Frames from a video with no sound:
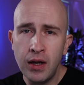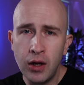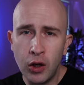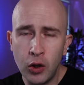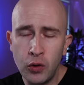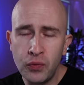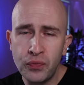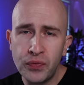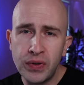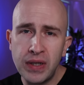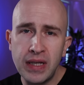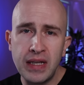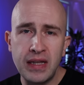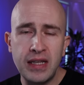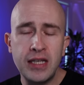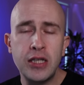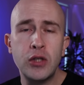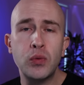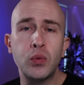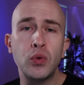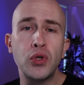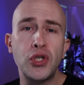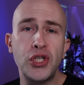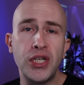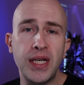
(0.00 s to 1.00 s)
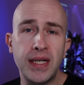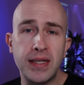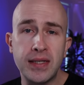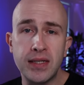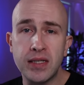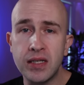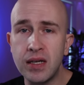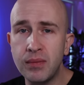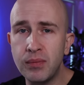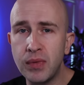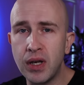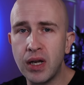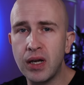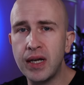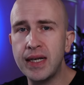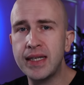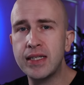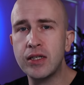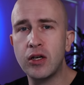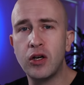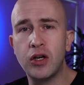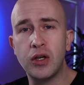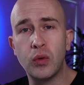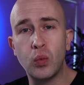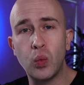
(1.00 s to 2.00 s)
hopefully this will shed some light
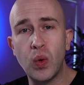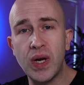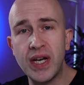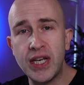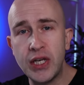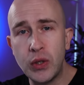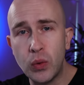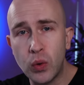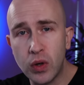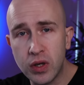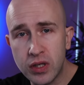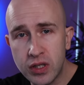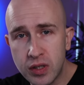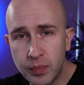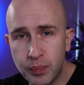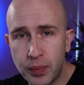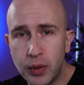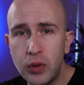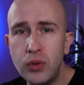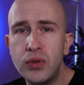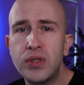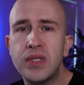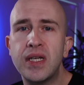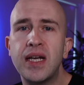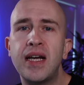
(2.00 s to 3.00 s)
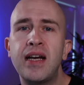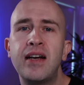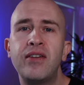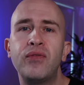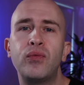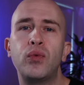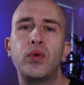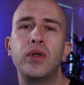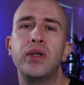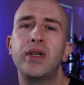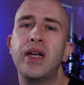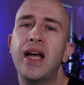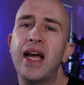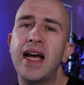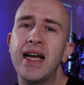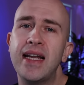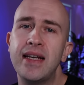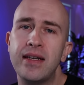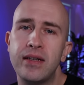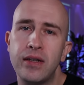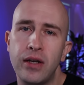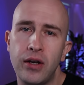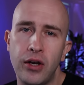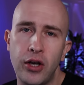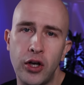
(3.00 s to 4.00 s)
on when you are supposed to have one
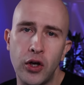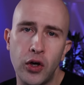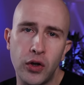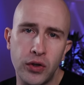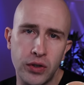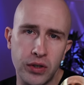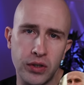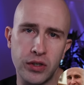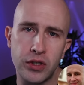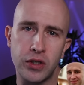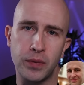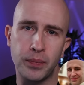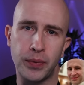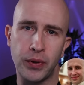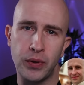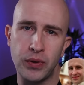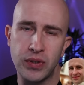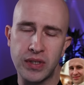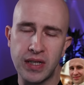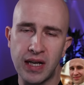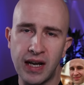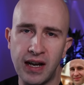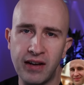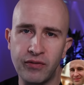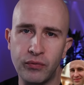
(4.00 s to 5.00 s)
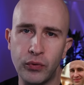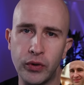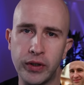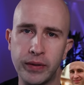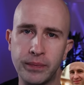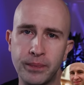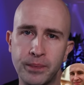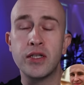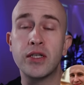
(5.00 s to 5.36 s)
and not supposed to have one.